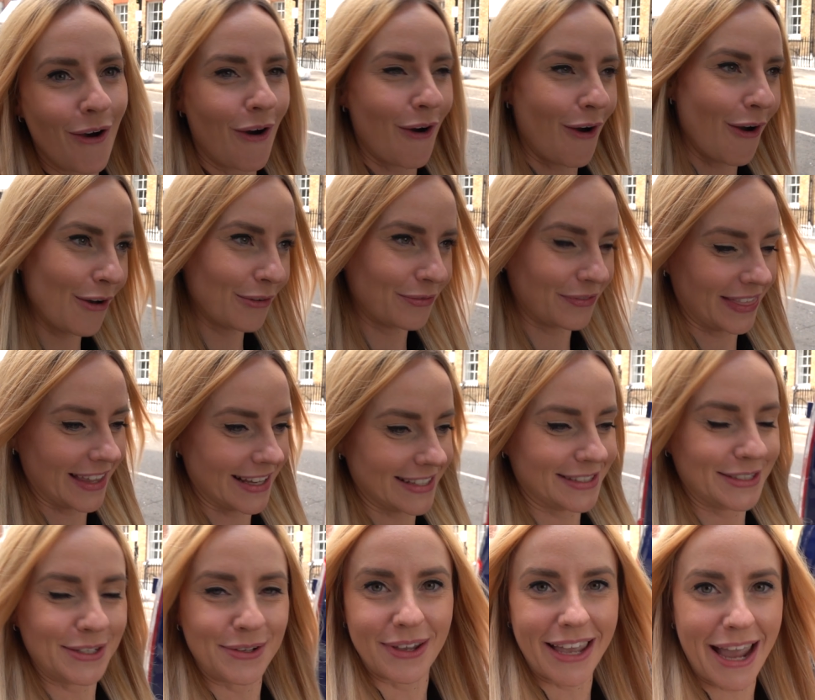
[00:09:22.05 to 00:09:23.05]
of
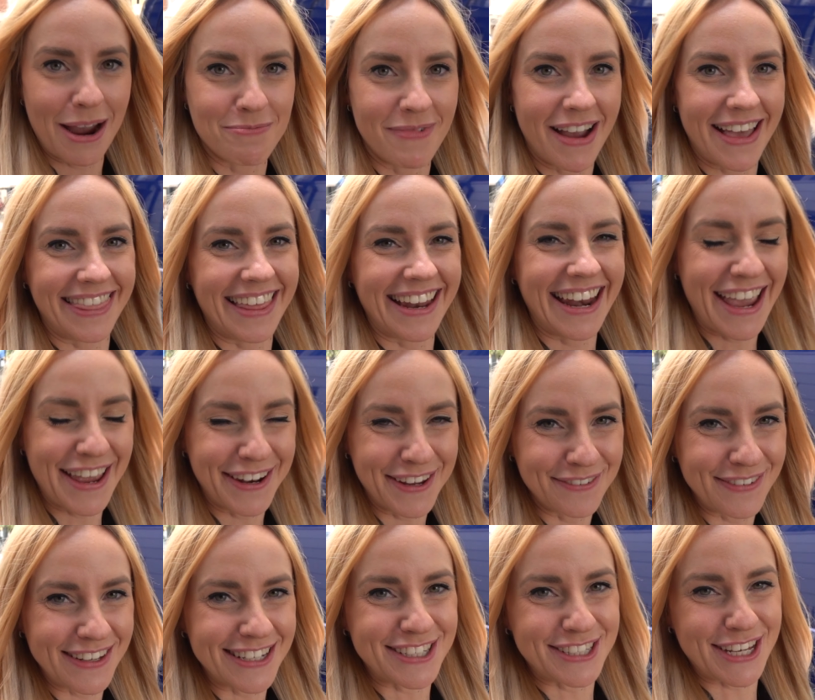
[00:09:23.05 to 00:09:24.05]
this new camera, then head
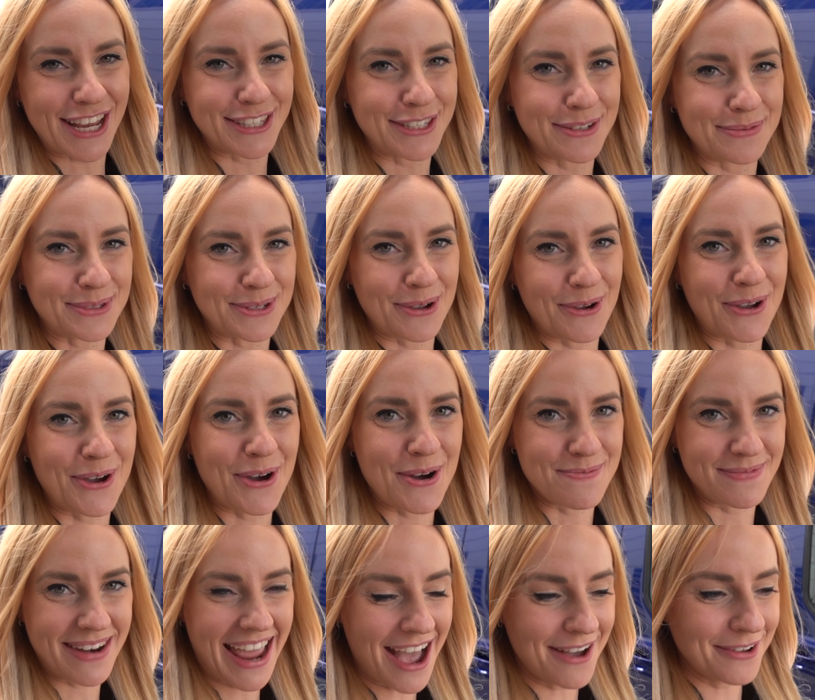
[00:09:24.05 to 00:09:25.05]
over to
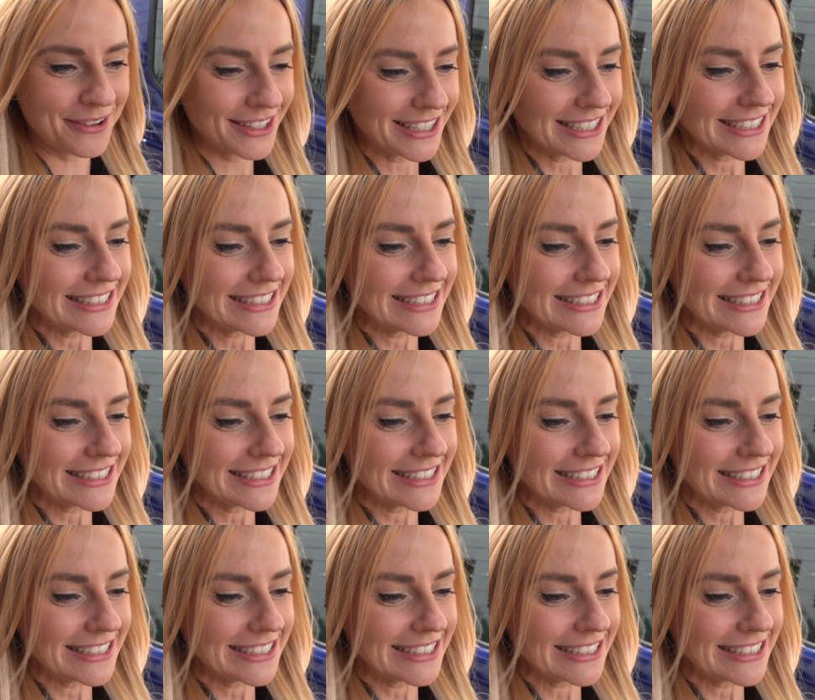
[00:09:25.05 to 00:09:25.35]
jessops.com now.